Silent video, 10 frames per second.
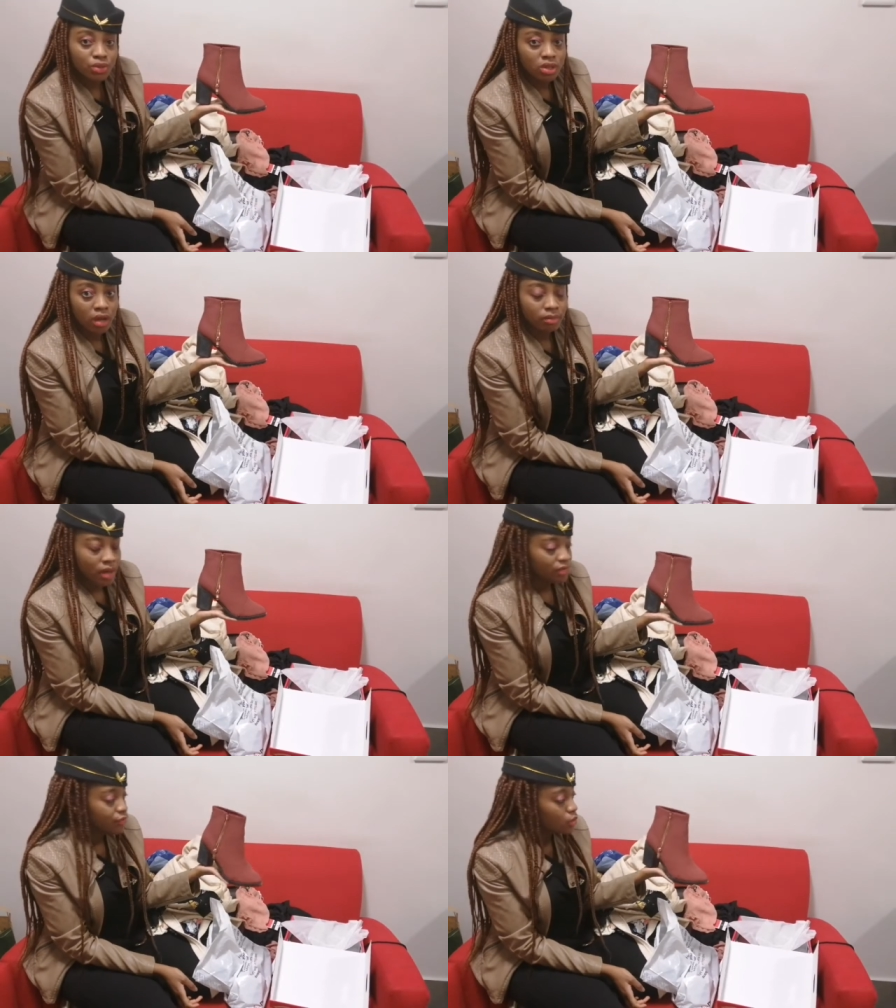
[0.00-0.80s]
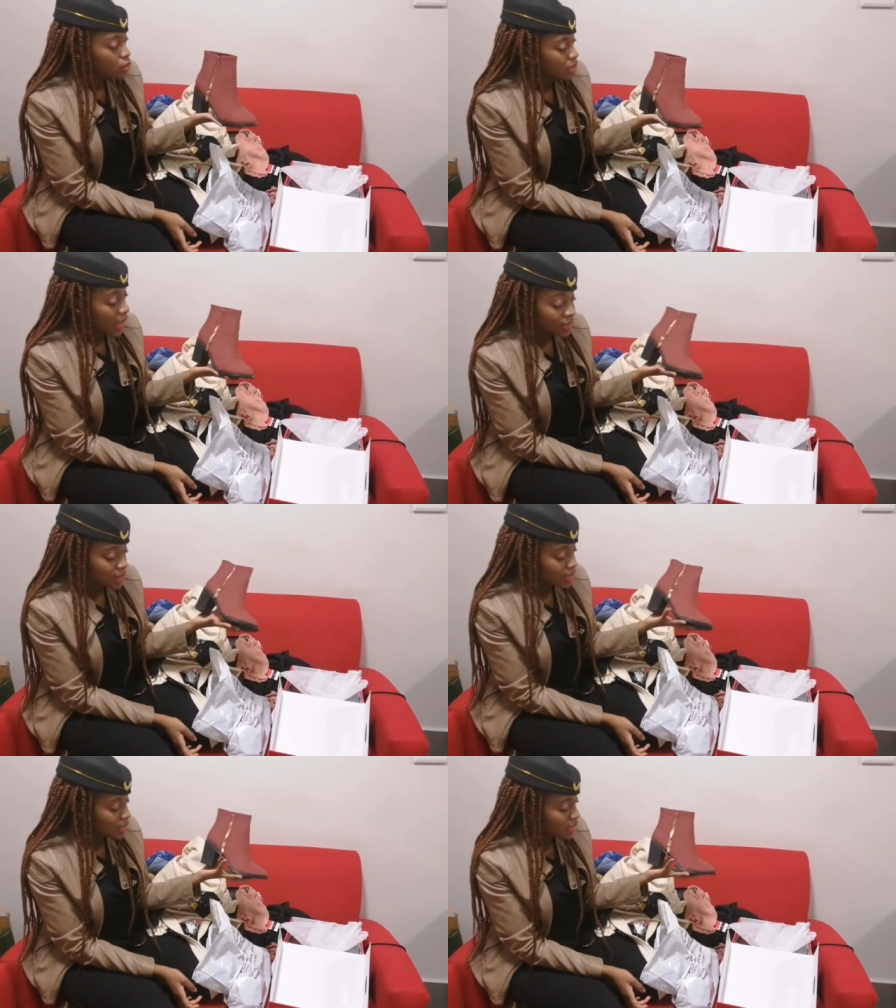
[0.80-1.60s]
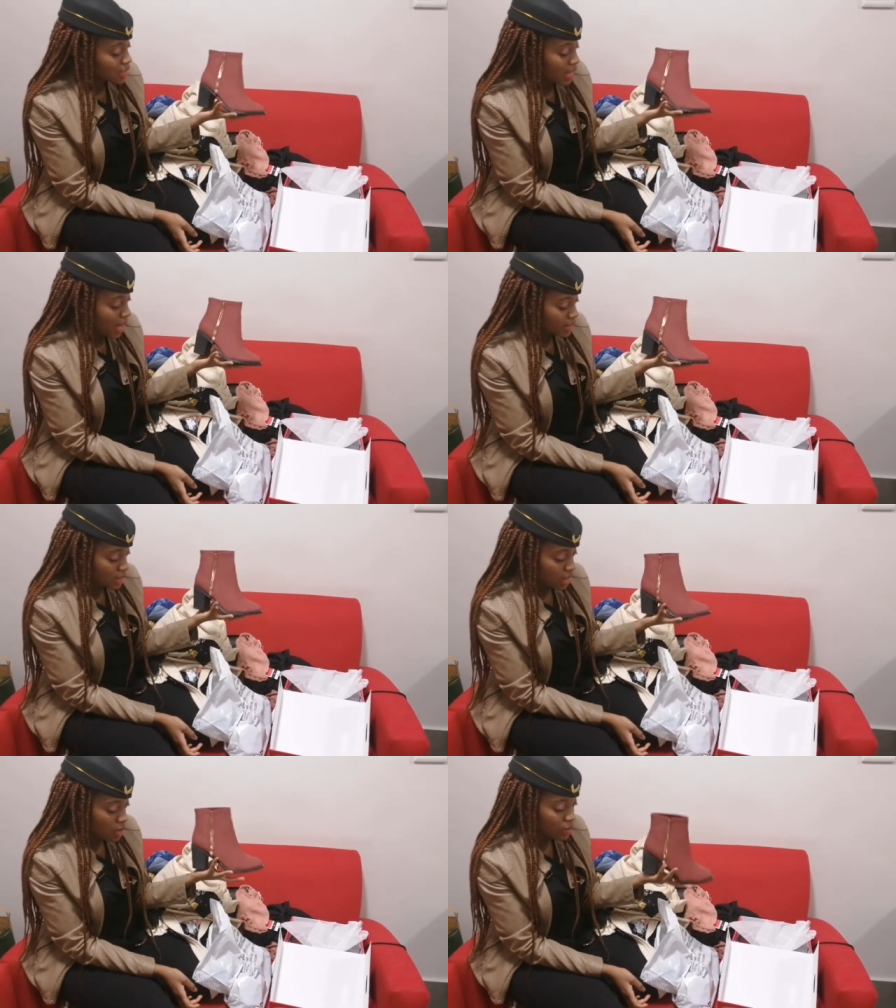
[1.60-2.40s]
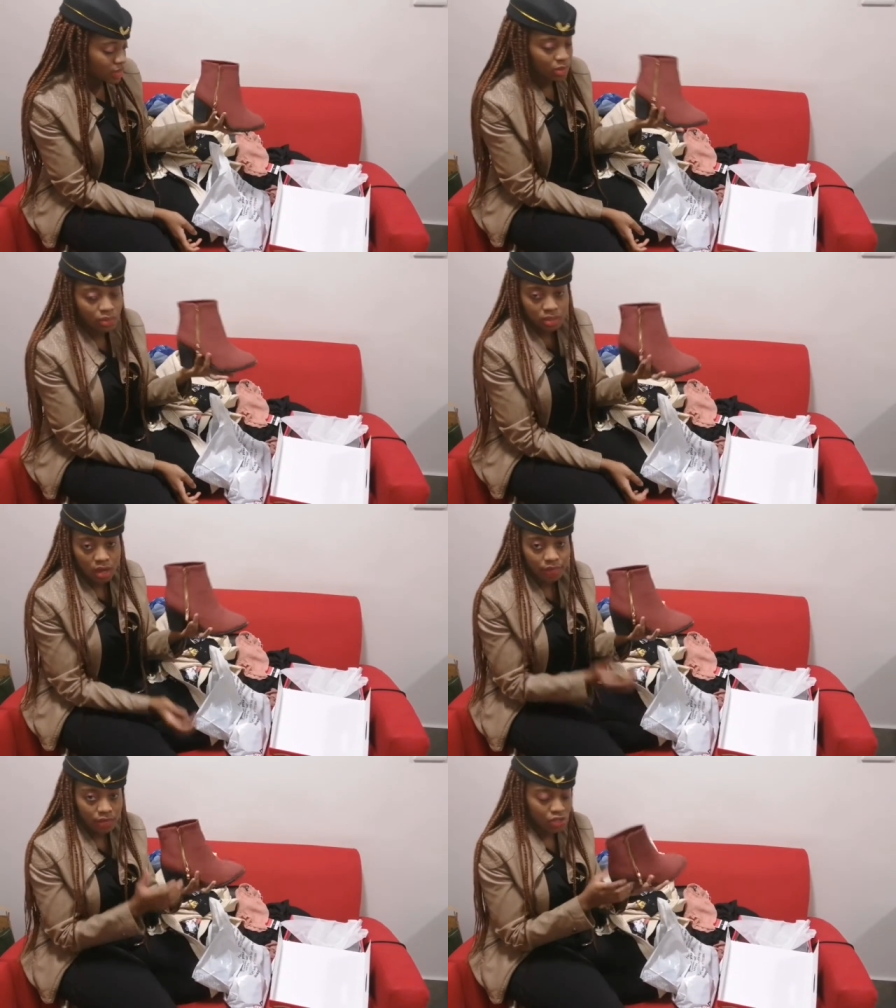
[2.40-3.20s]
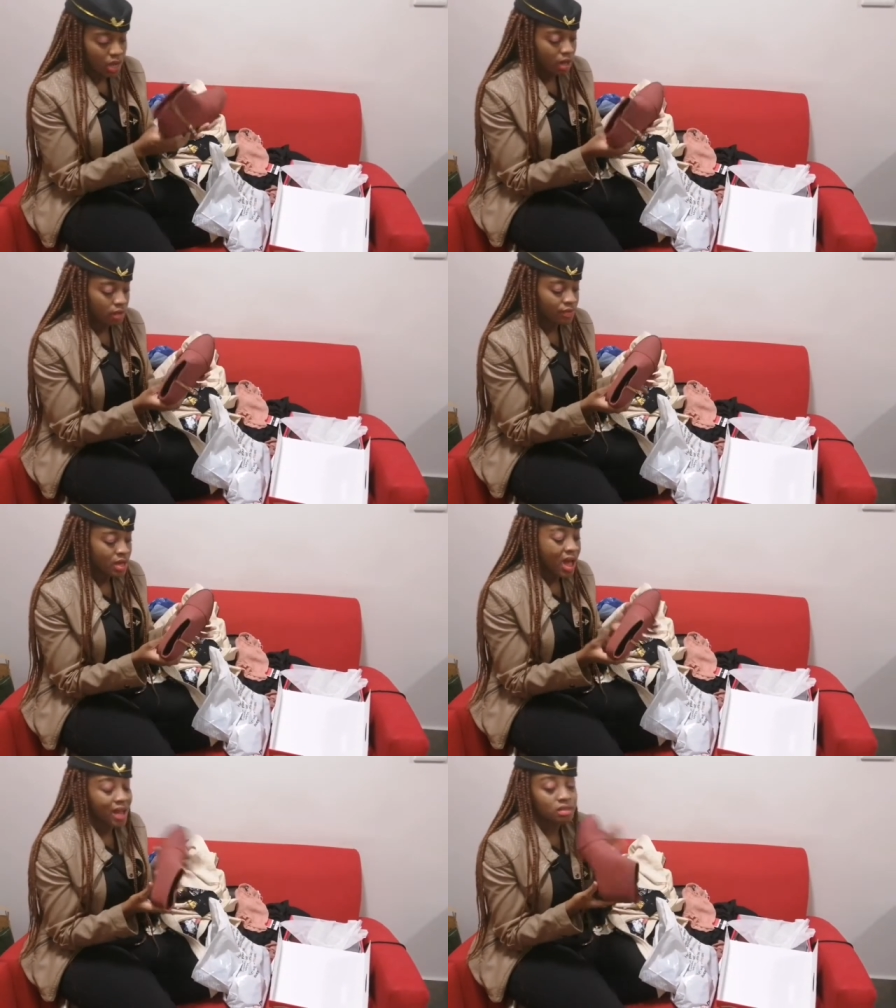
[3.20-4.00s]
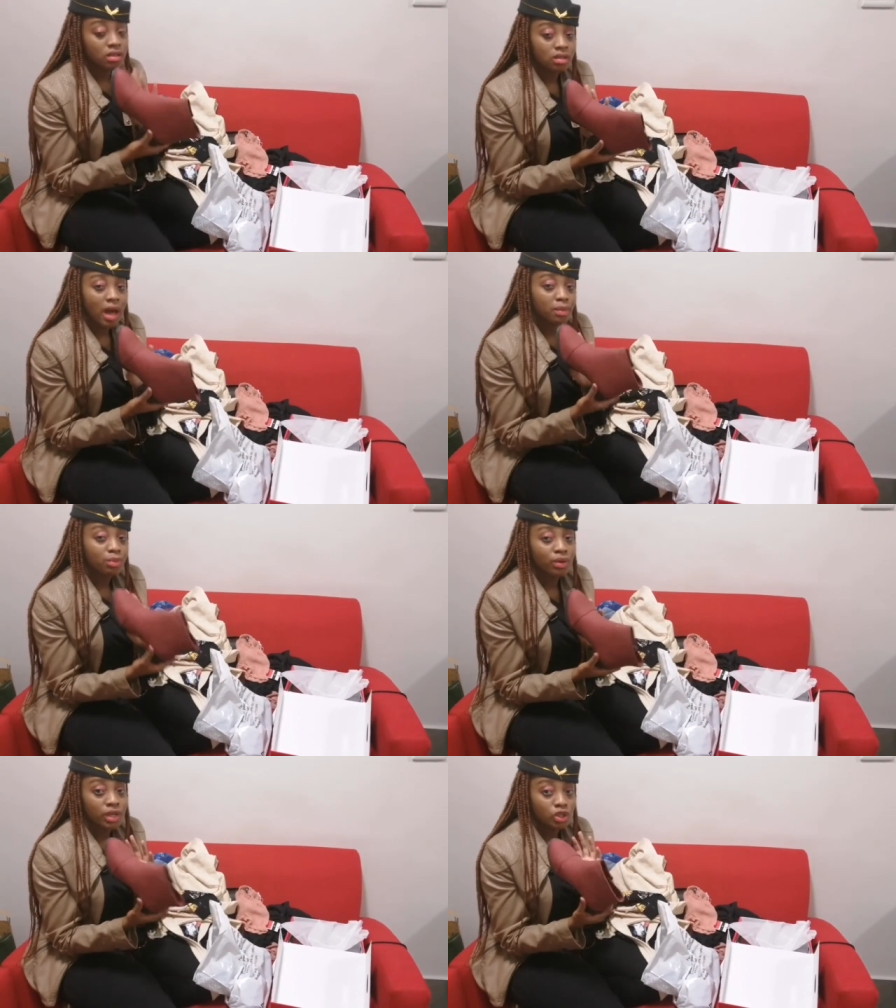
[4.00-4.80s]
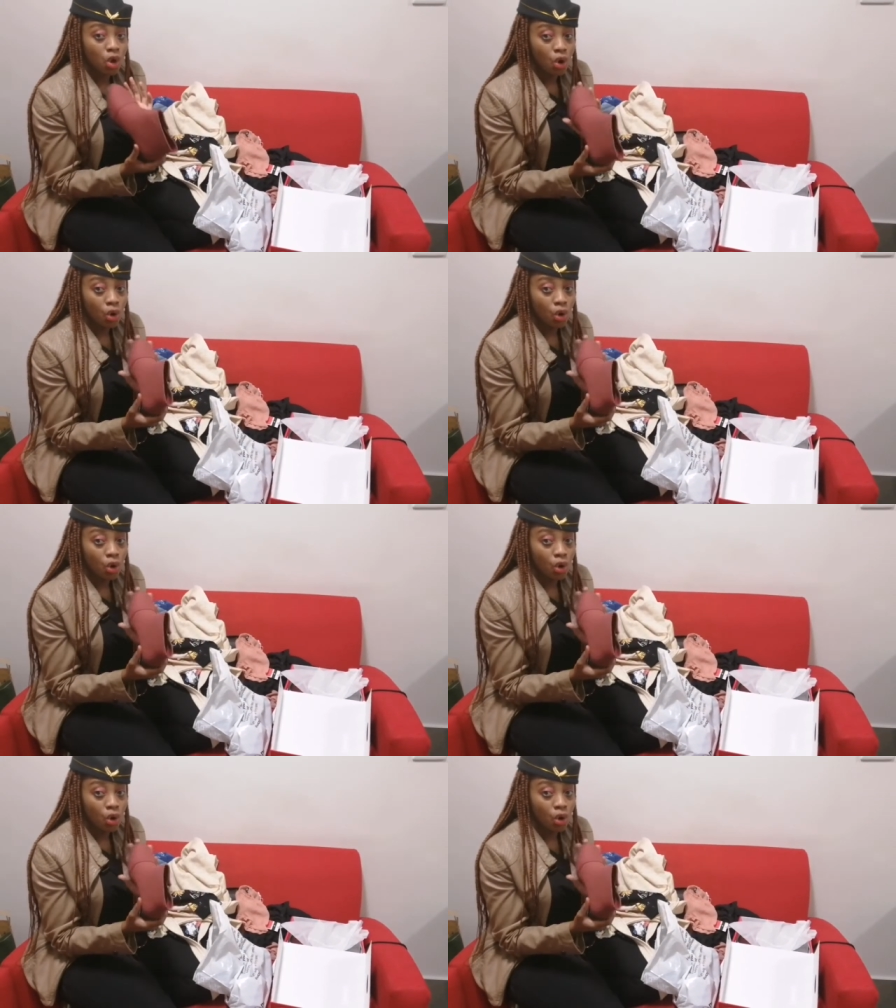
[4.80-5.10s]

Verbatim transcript: cute on my foot. I didn't see the idea when it was on the shelf until I put it